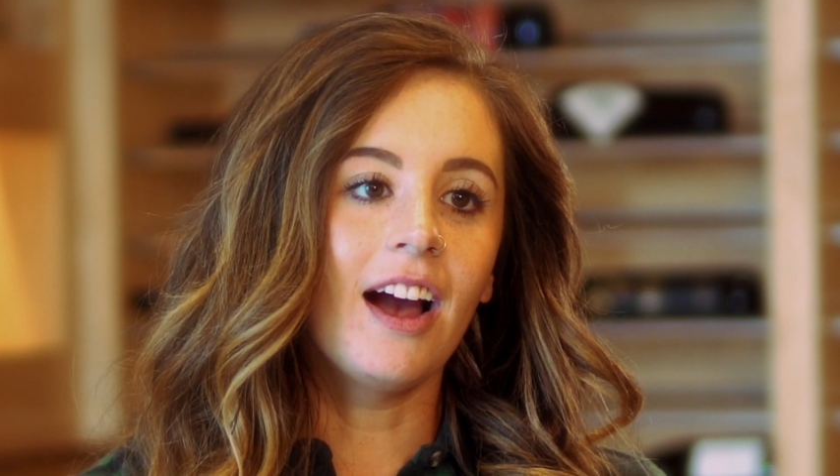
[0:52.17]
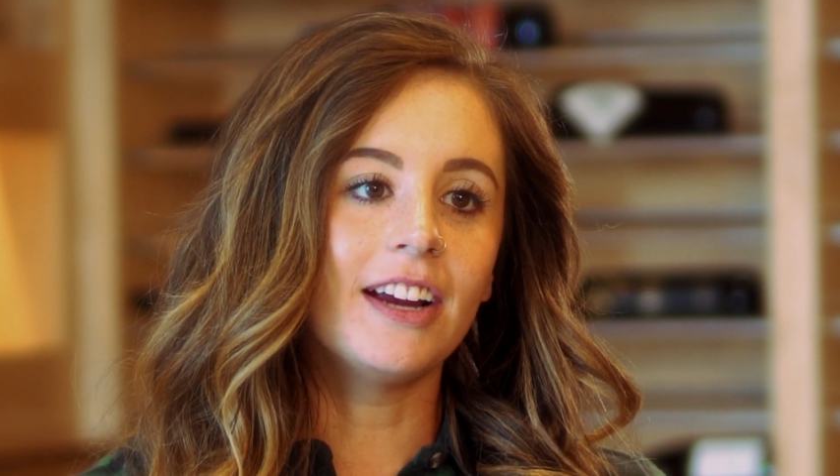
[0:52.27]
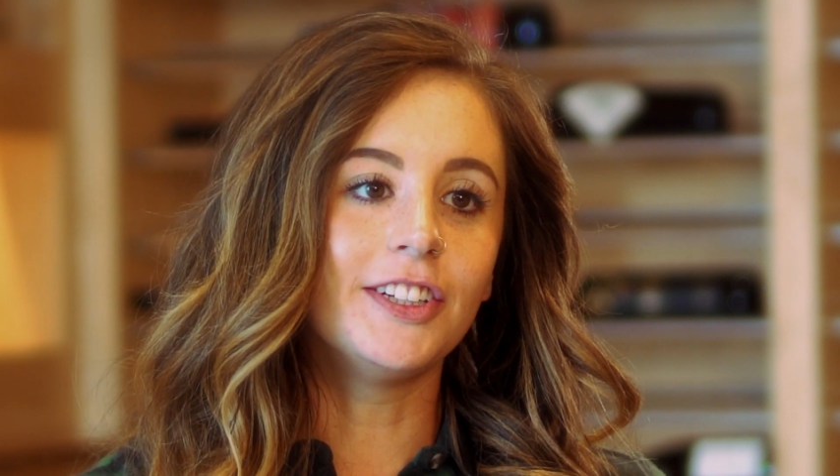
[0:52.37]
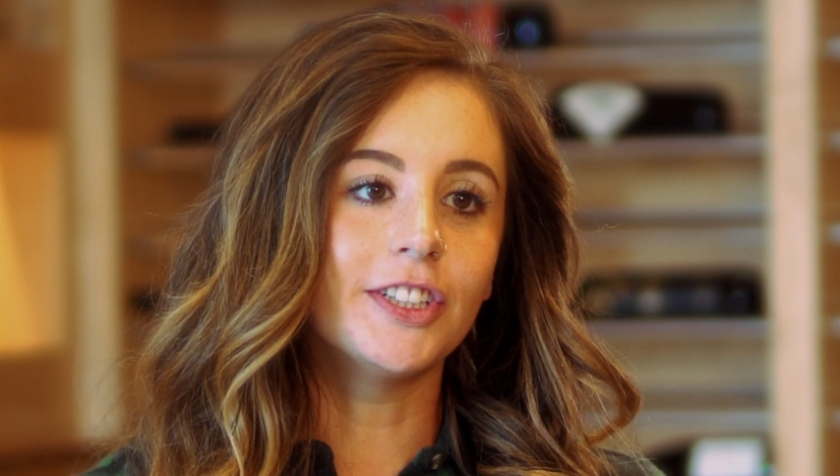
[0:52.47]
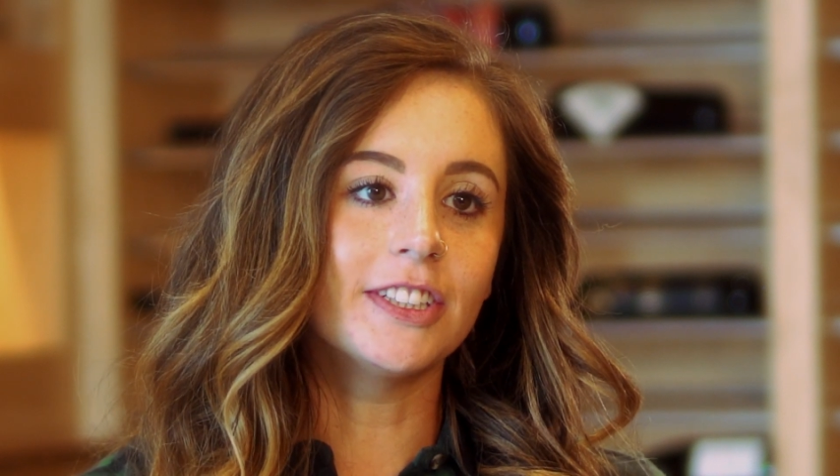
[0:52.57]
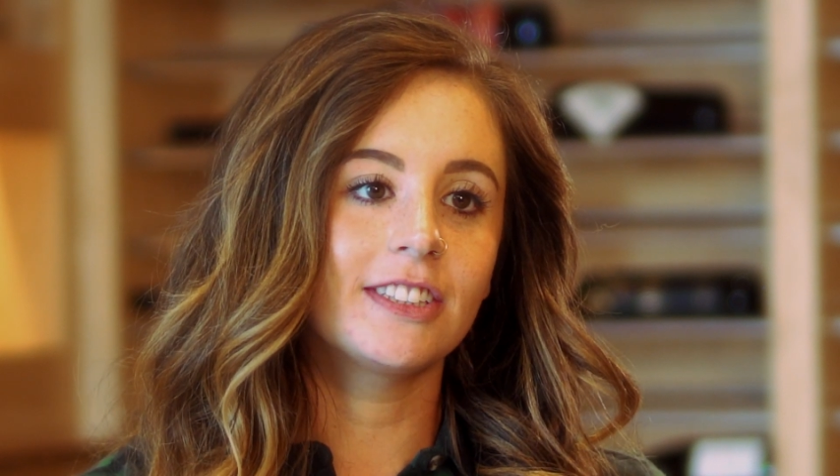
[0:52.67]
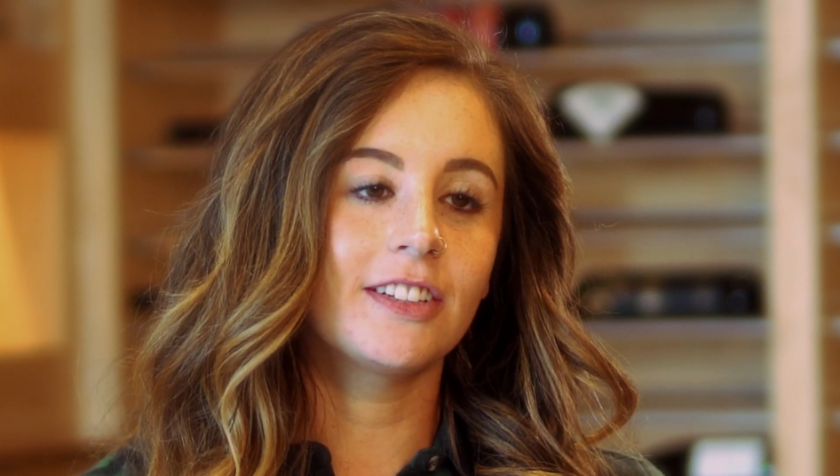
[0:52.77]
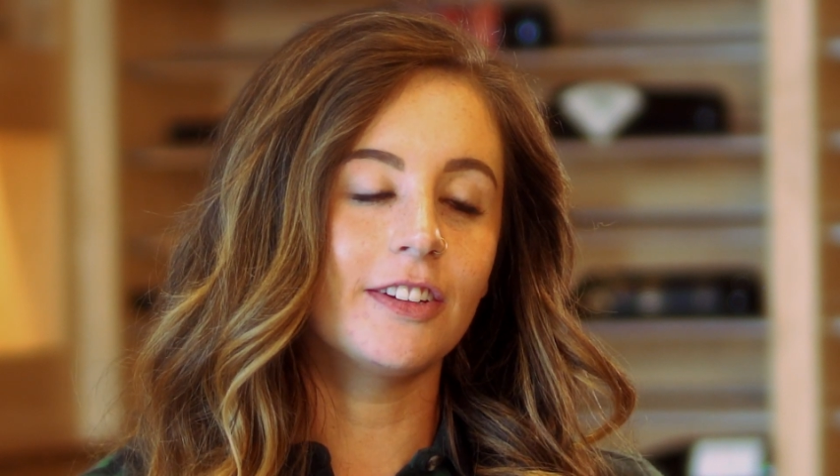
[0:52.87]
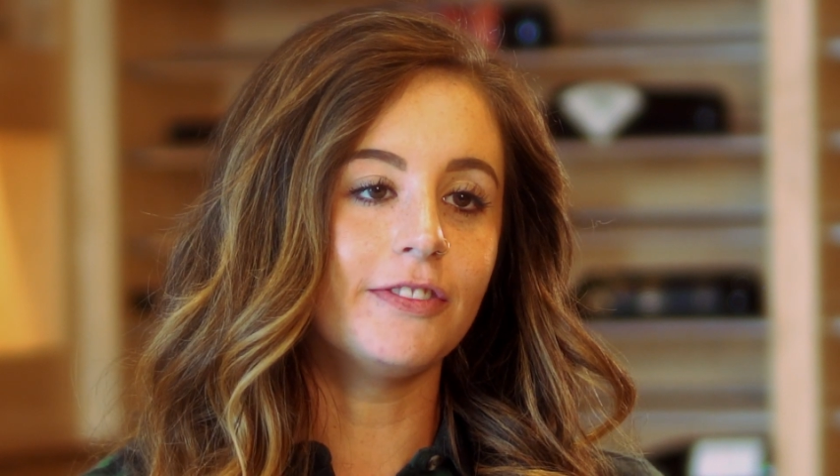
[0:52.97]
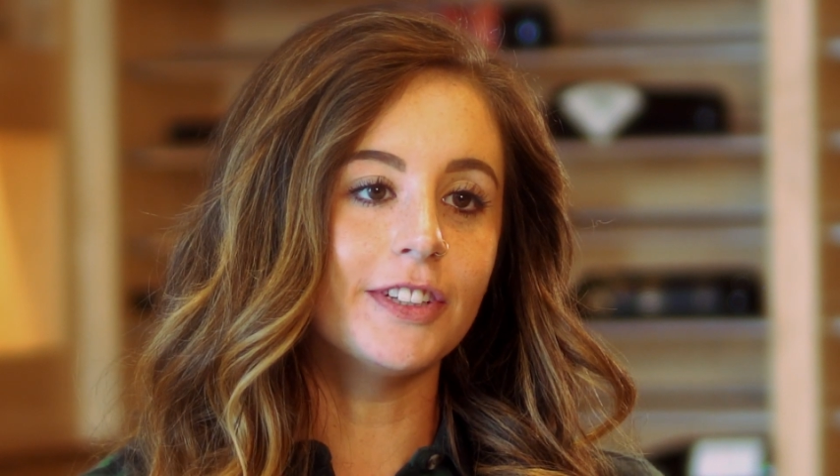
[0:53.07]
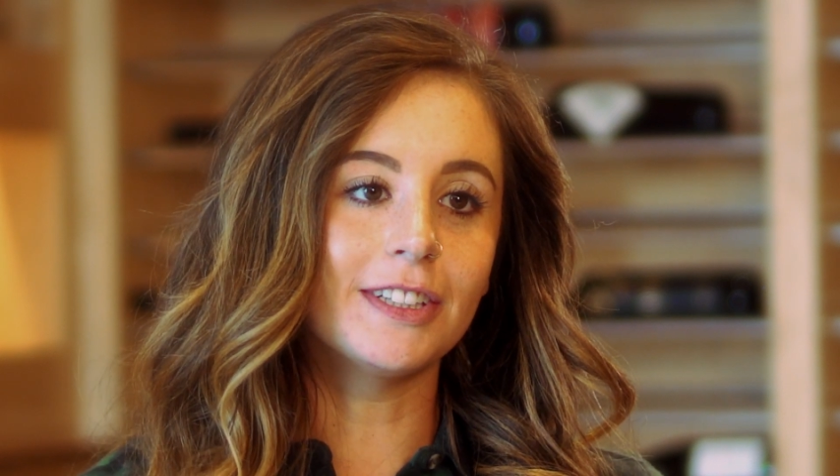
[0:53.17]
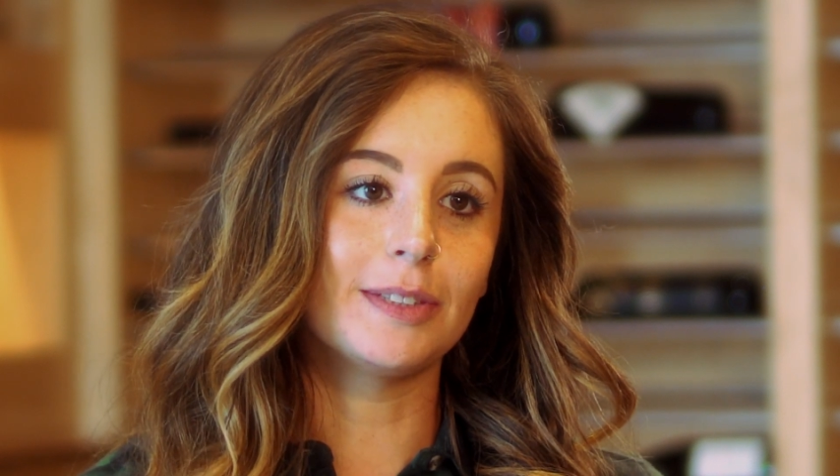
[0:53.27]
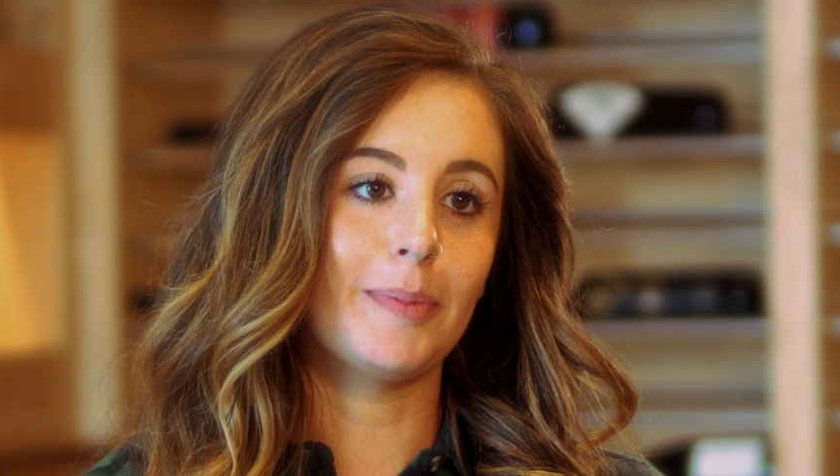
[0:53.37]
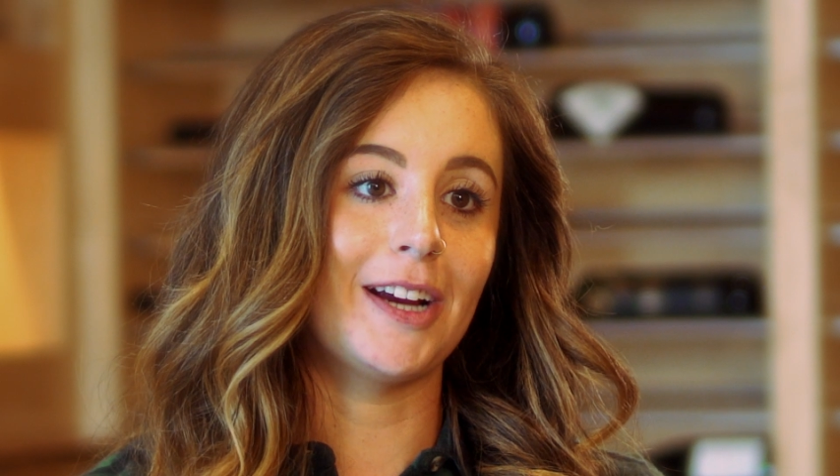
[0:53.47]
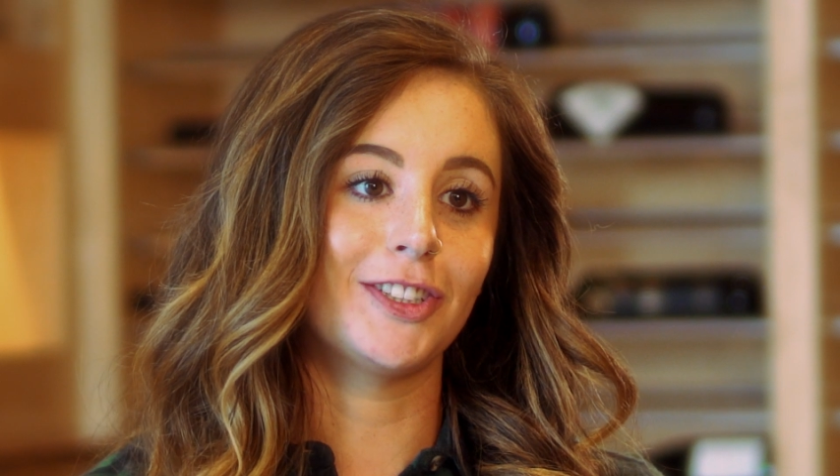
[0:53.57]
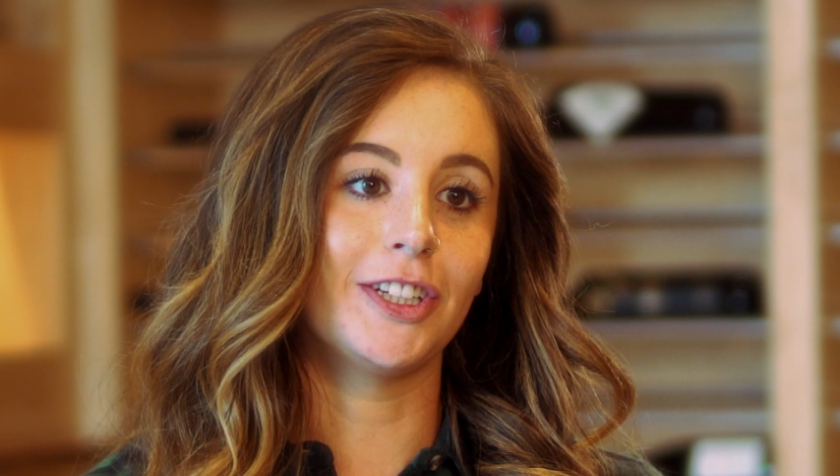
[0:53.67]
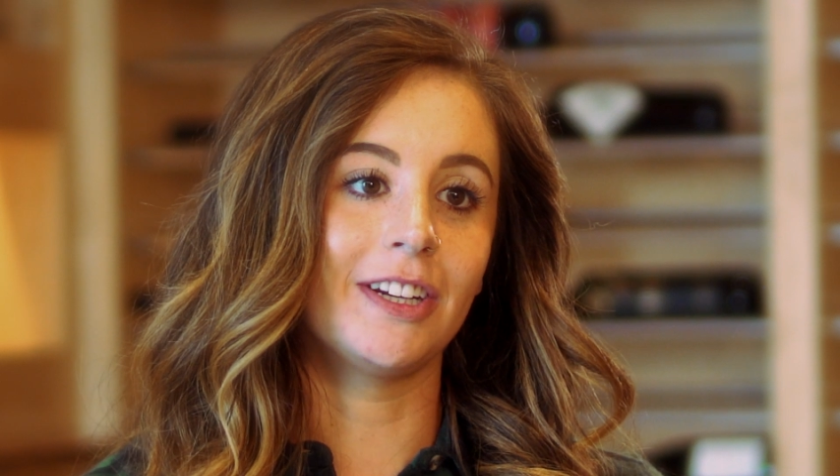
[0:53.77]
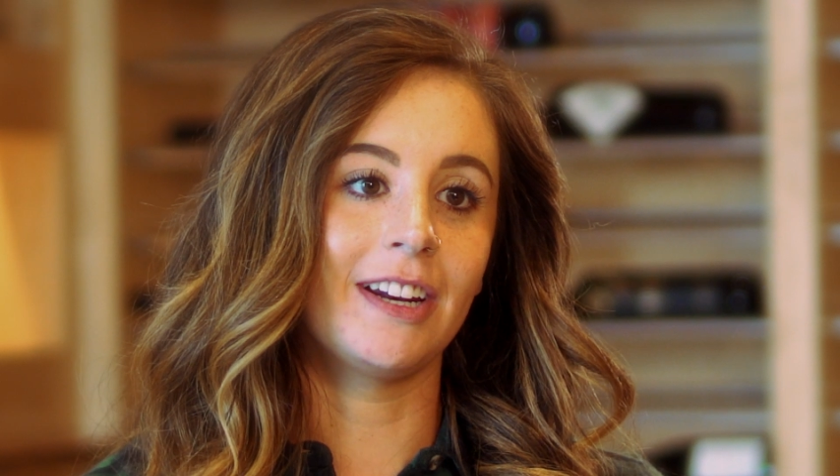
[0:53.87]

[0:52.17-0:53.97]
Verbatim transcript: I just could feel his passion,